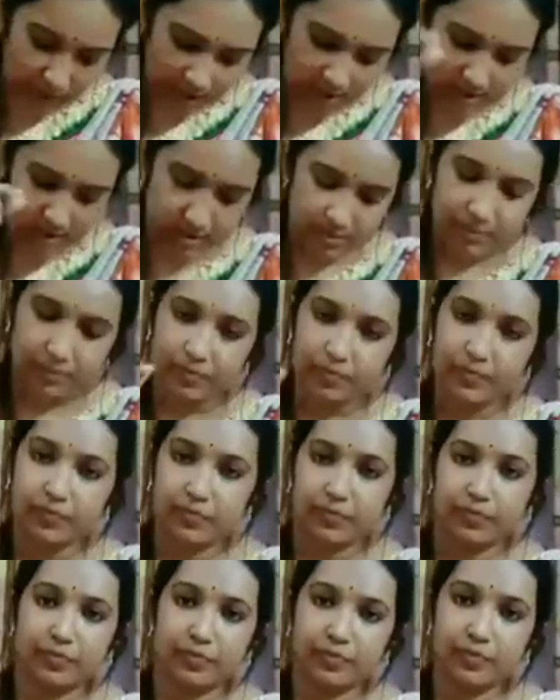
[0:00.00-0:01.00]
was
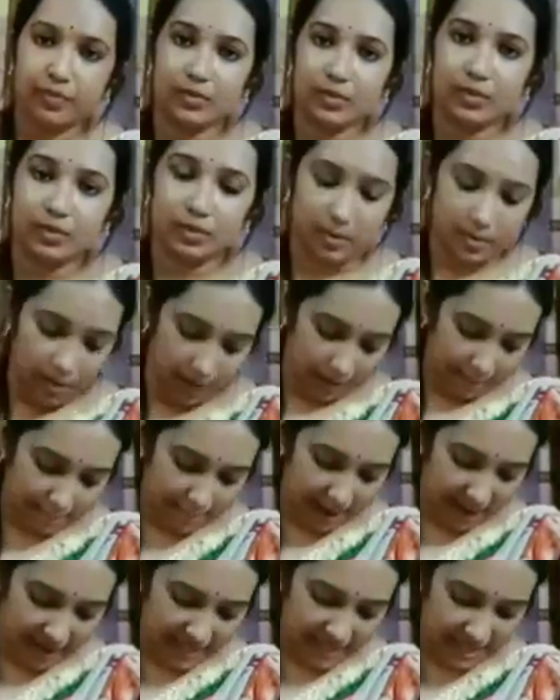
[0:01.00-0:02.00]

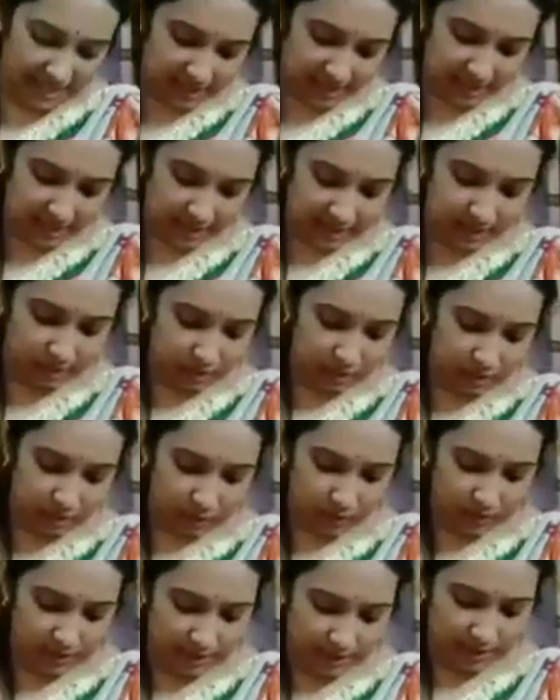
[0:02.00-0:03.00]
biting
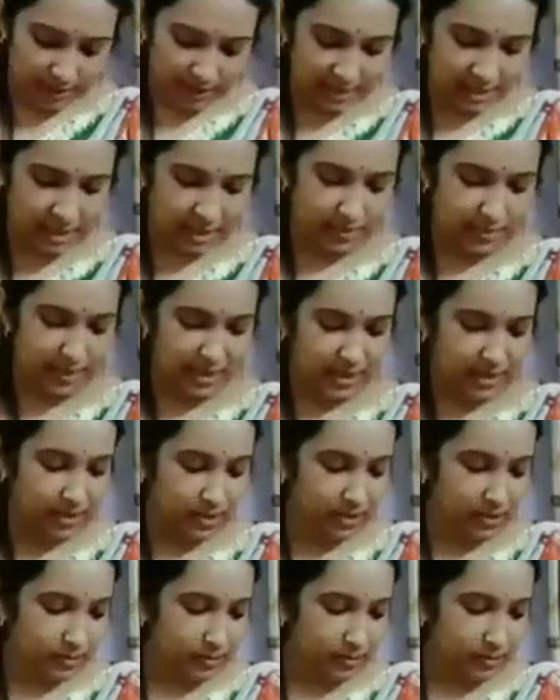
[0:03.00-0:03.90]
with its beak.